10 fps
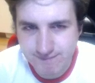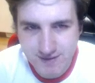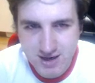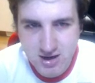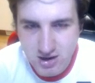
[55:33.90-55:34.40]

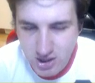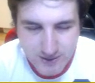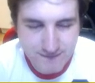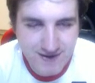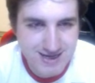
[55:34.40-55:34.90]
I can't go
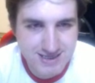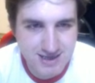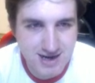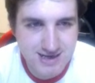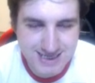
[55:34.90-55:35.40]
any faster,
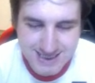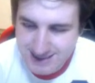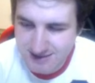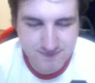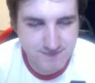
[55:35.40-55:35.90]
guys. It's
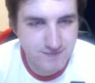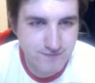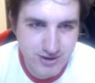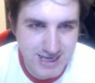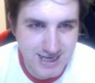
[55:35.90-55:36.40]
the
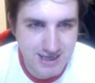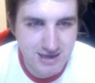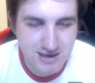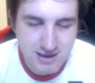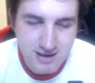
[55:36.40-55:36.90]
freaking...
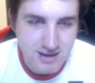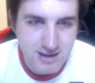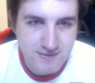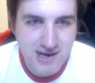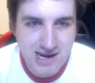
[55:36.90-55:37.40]

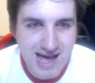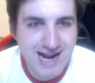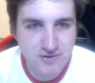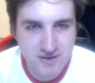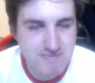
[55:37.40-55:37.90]
The
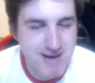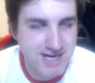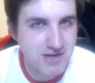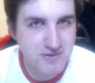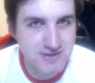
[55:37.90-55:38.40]
lag on the
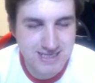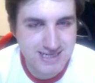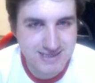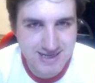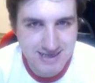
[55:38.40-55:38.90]
menus
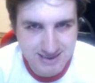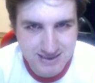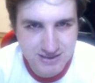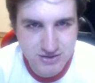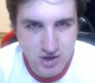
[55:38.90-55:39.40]
these days
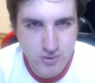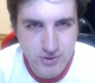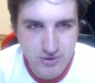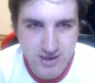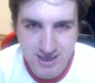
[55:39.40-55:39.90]
is so
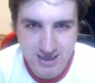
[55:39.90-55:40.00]
annoying.